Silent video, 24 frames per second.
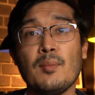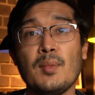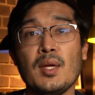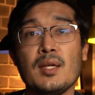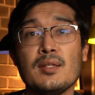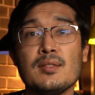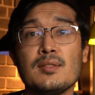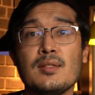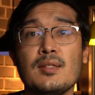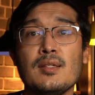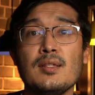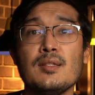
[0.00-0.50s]
It
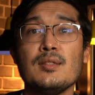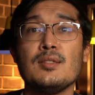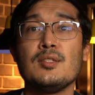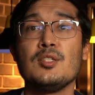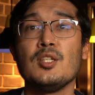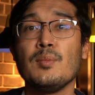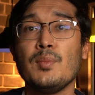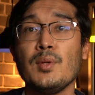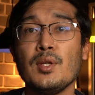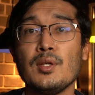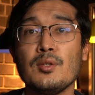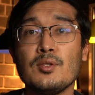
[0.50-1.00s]
makes these
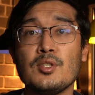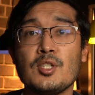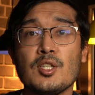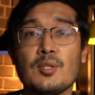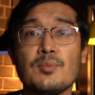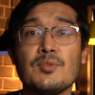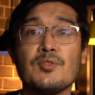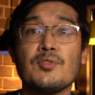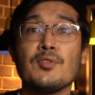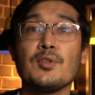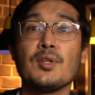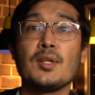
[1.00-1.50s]
GPU
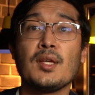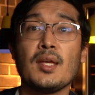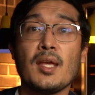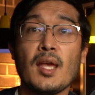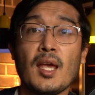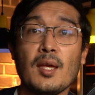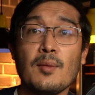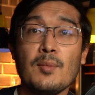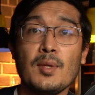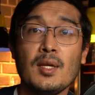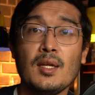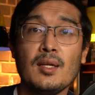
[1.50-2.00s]
chips for
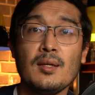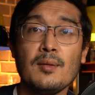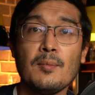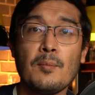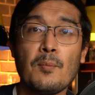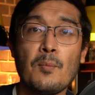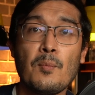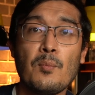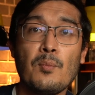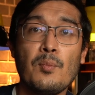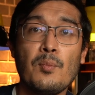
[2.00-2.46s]
gaming,